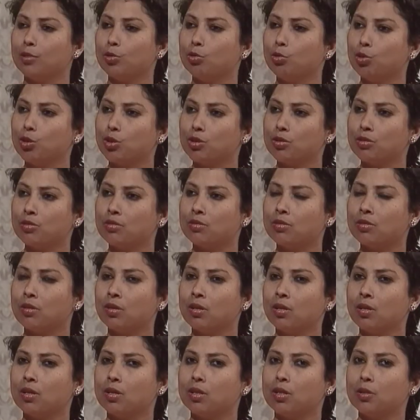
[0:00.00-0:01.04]
the notion
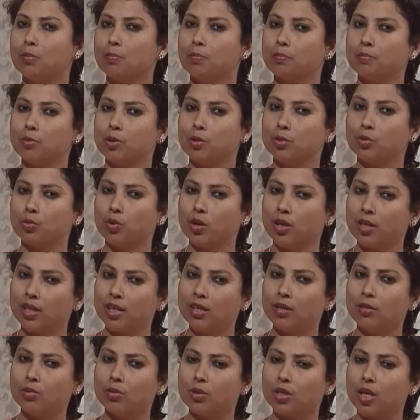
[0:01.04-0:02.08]
The, the
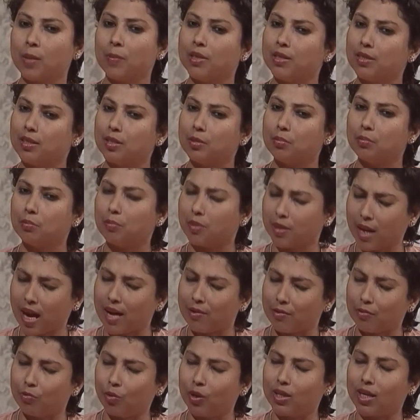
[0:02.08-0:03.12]
working notion, I mean, the com
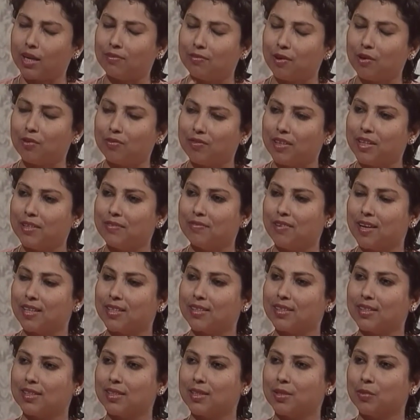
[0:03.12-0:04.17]
I, what I found very
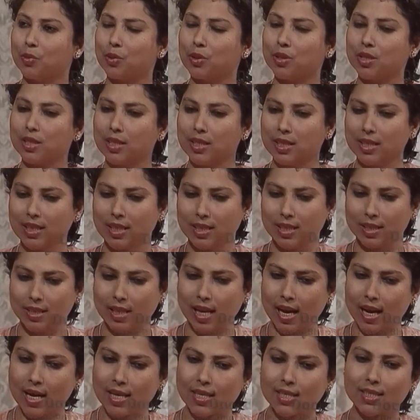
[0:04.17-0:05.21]
fascinating was
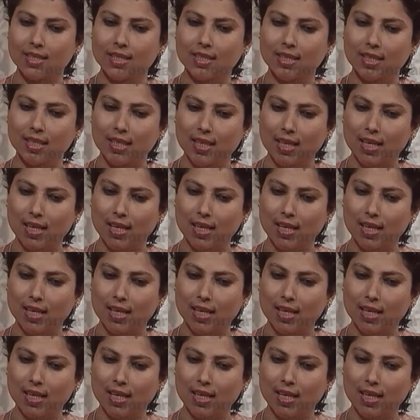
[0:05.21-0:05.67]
that